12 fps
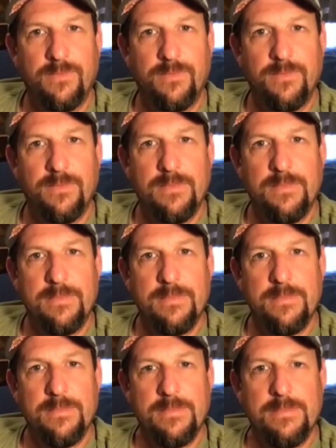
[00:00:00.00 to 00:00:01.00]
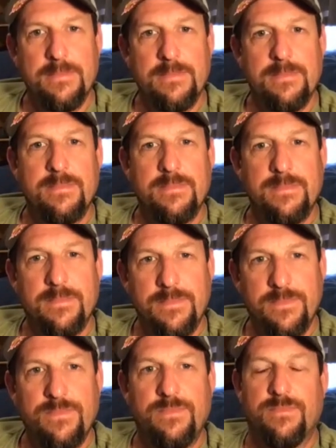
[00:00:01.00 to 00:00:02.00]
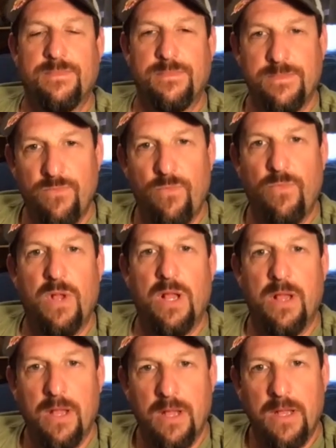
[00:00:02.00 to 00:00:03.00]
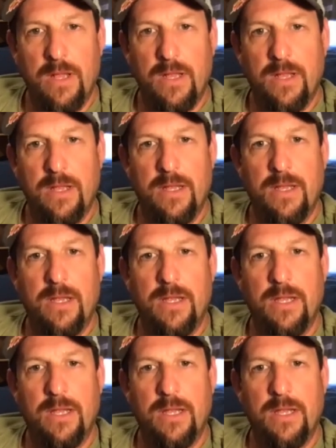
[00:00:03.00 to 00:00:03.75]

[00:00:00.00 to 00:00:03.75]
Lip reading: (silent)